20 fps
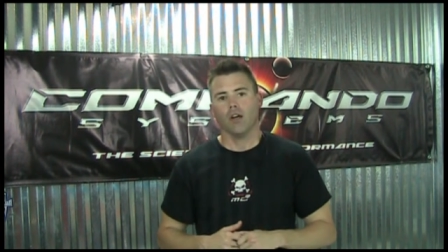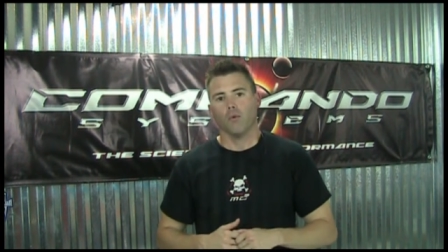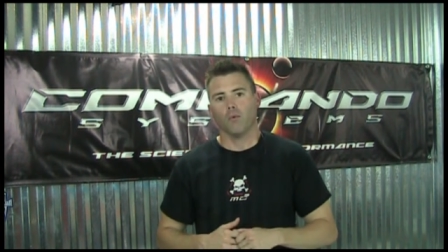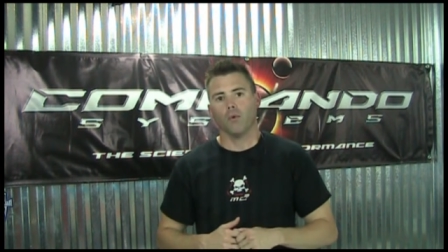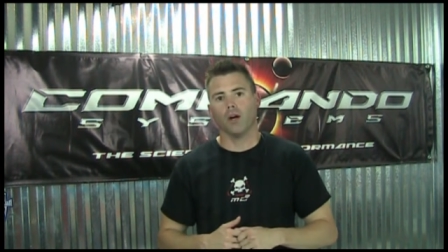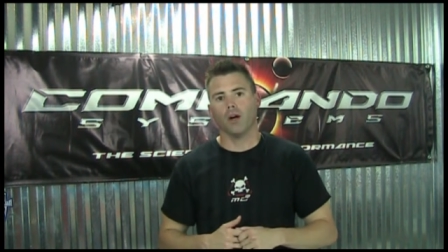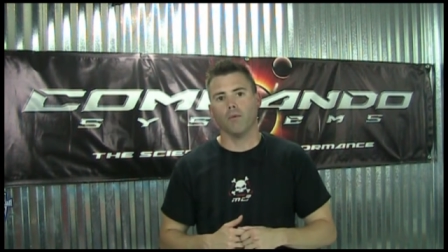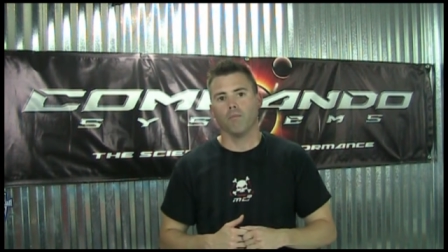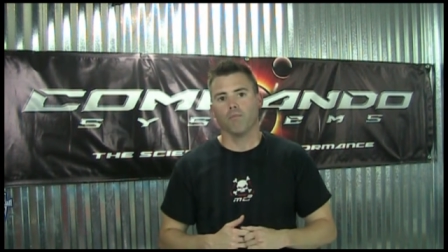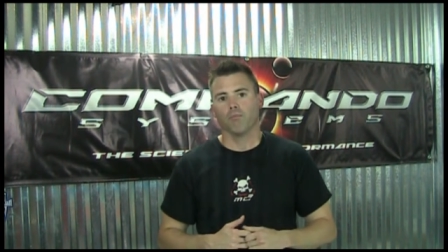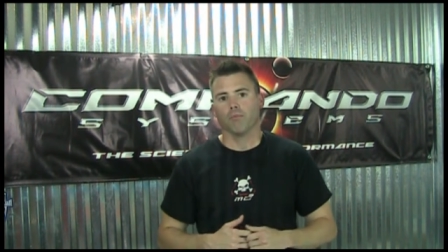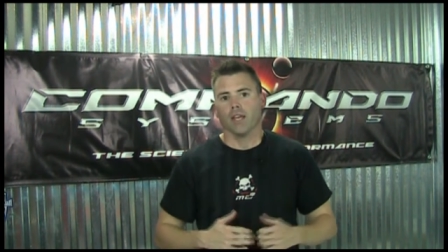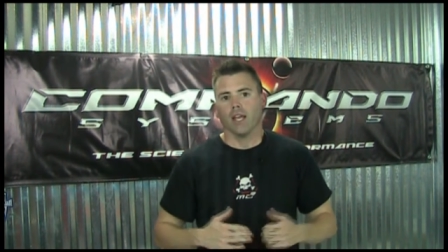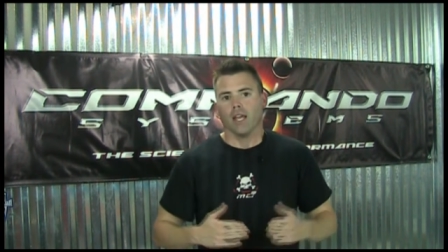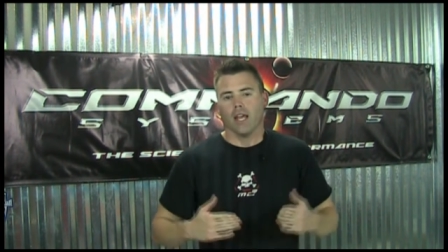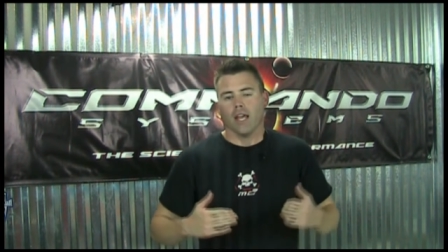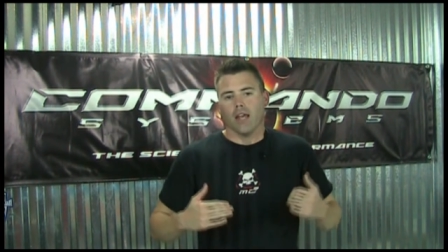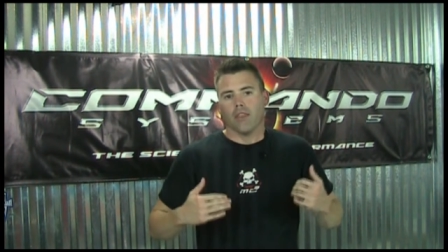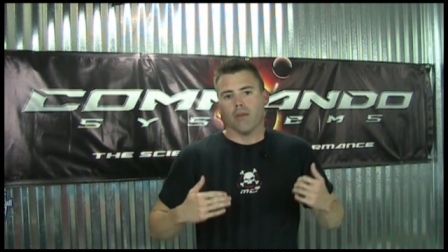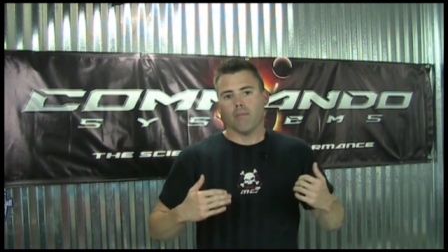Well,
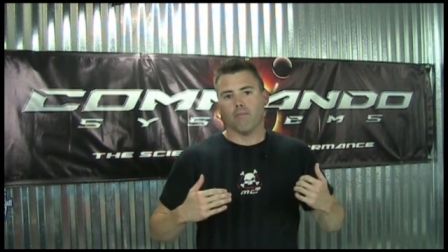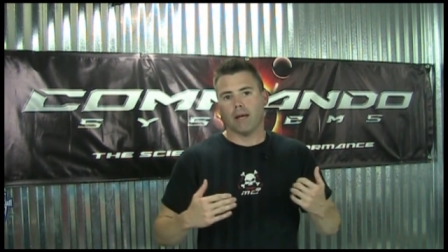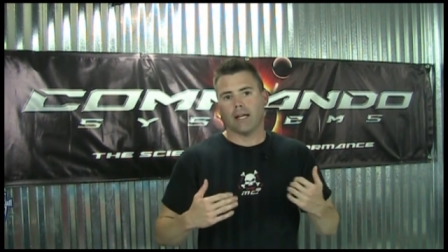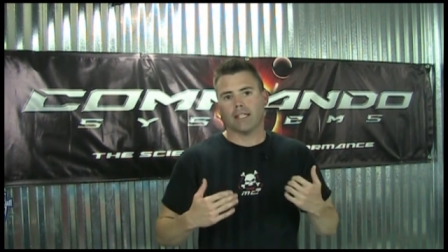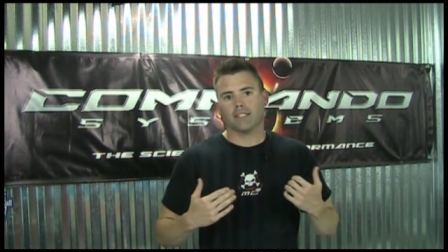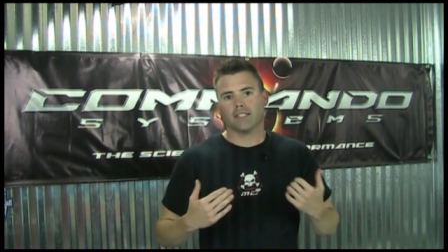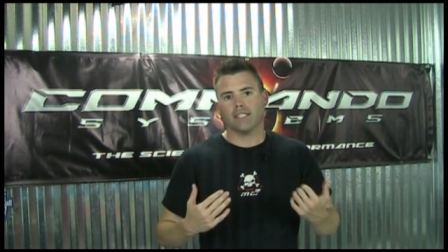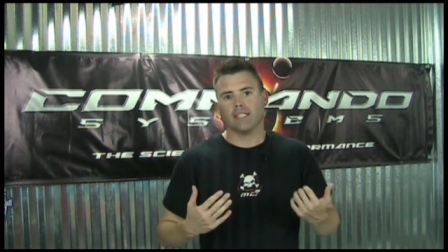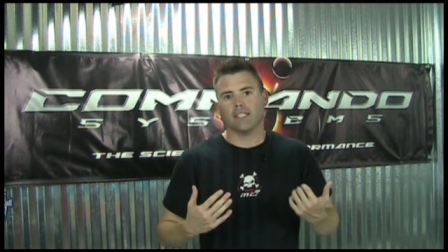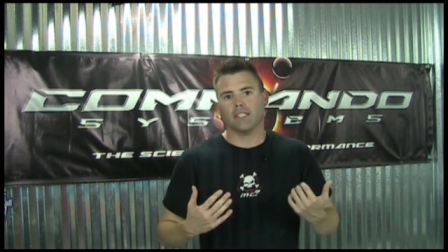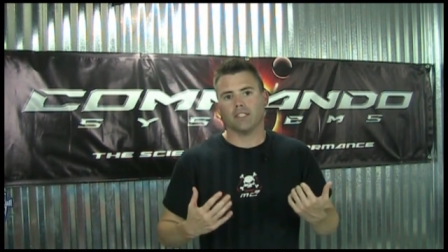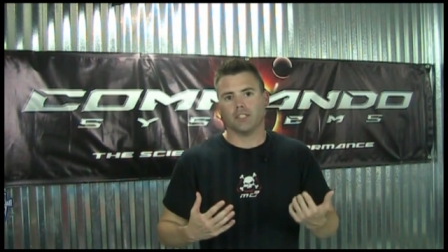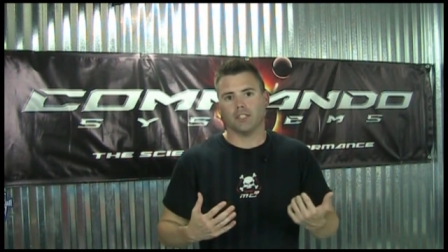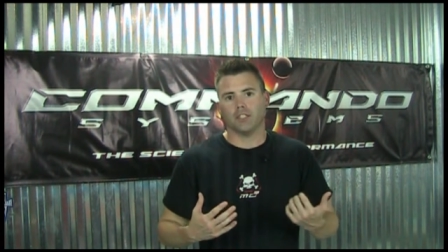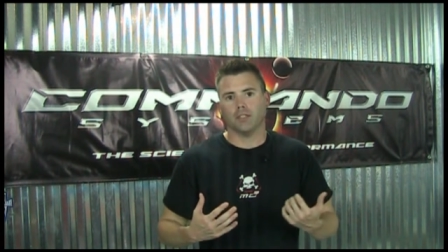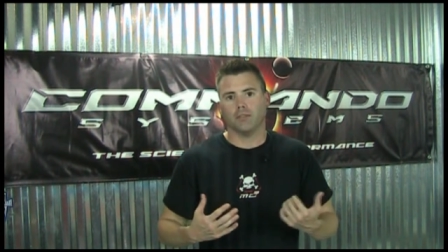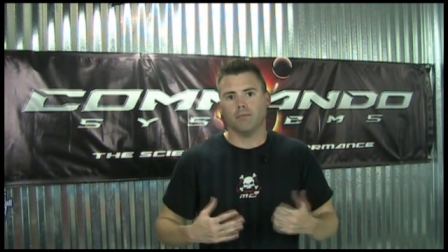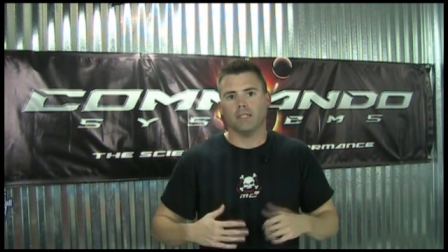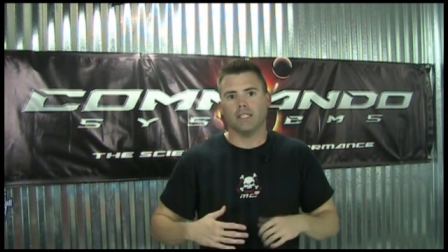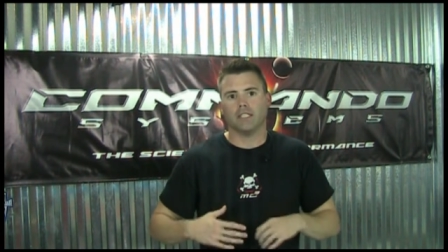the best thing to
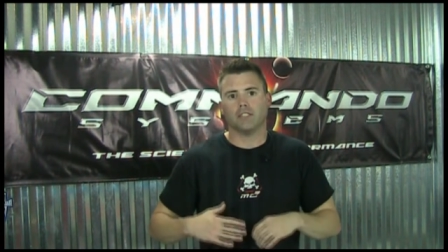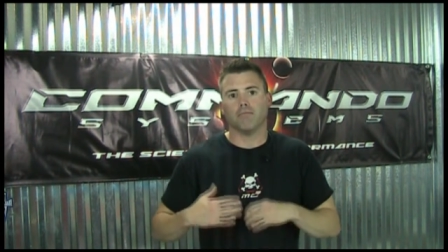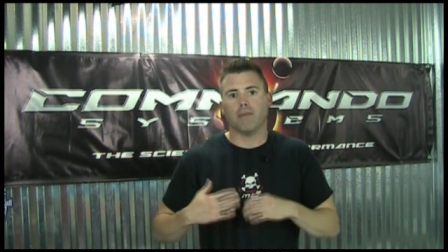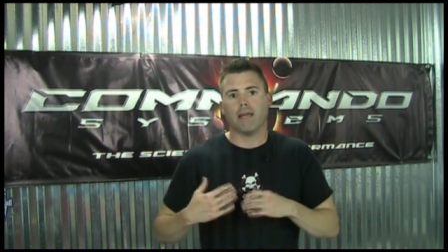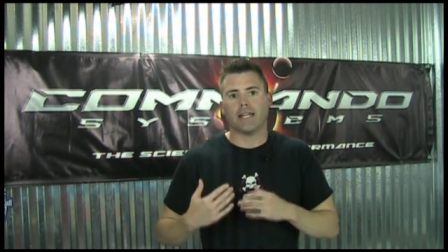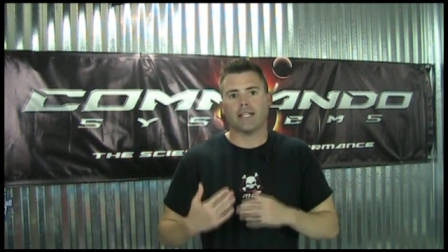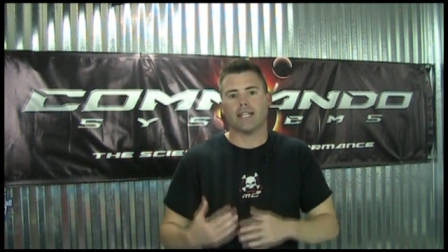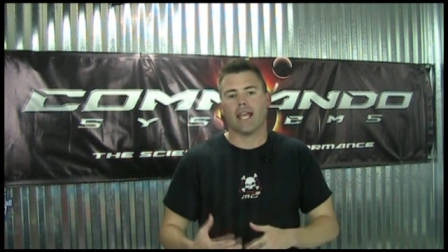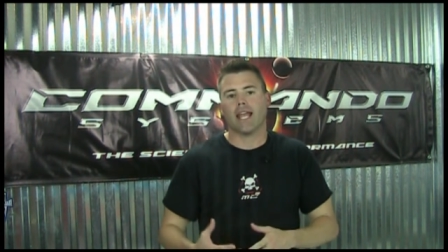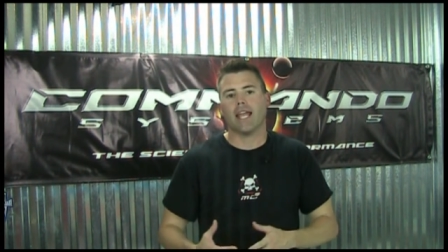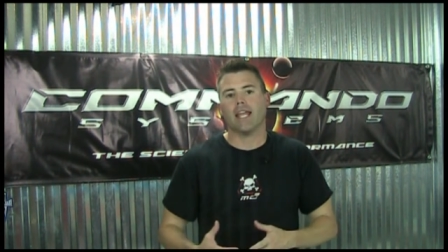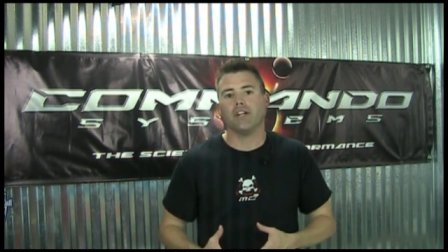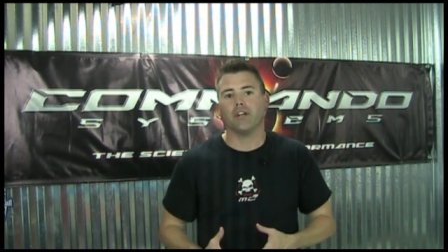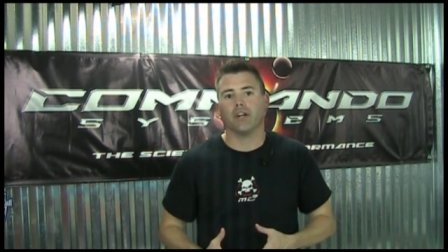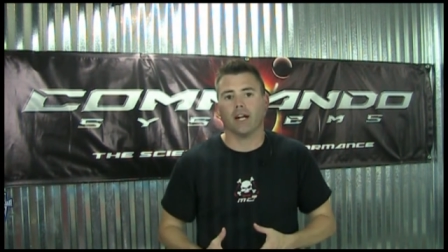do is maintain your